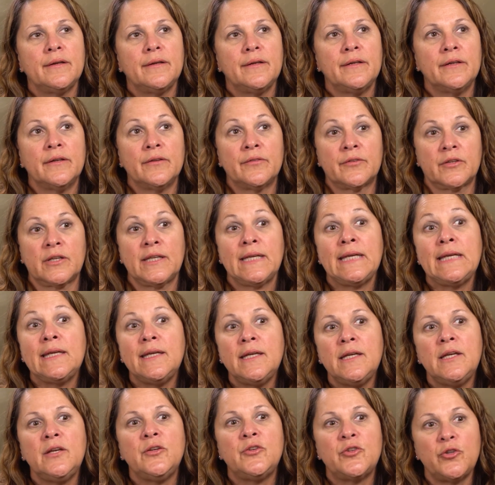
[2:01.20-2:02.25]
is
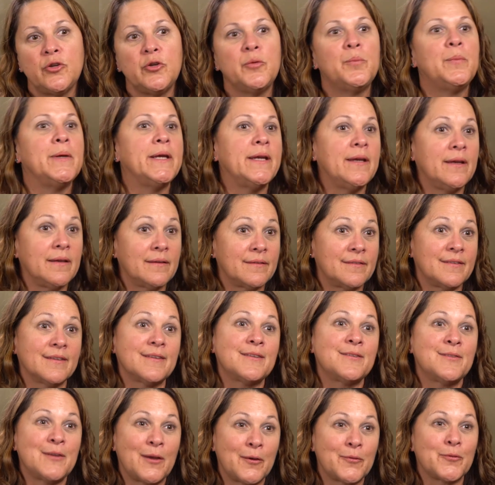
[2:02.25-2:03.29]
key to being
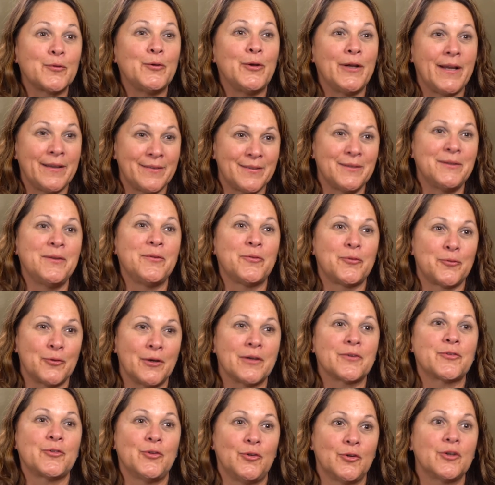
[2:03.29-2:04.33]
successful as an
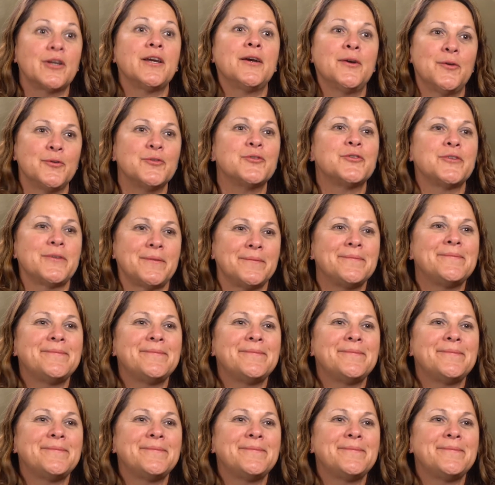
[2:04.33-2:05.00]
instructional coach.